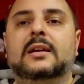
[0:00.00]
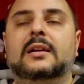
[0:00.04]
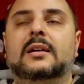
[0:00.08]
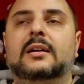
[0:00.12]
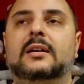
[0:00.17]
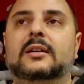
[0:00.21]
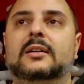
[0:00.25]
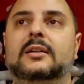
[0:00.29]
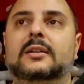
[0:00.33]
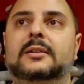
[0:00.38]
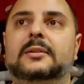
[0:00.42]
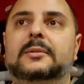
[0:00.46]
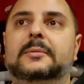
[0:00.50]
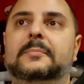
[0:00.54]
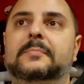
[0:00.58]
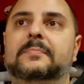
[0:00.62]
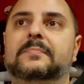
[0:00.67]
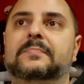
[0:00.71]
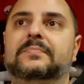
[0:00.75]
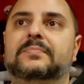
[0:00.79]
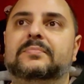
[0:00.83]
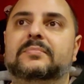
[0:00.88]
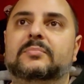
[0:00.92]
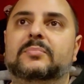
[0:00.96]

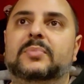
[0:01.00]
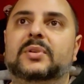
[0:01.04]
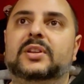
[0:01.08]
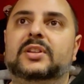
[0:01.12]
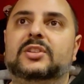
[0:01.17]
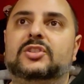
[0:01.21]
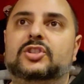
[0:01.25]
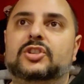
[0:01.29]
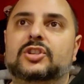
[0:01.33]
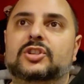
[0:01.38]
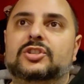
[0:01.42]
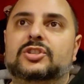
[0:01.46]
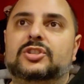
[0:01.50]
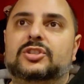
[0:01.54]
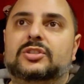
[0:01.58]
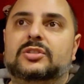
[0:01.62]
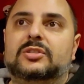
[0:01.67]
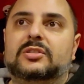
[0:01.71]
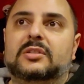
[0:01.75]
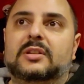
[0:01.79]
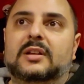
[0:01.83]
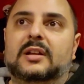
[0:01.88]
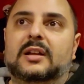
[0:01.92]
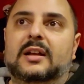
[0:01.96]
but it's
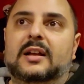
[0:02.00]
just,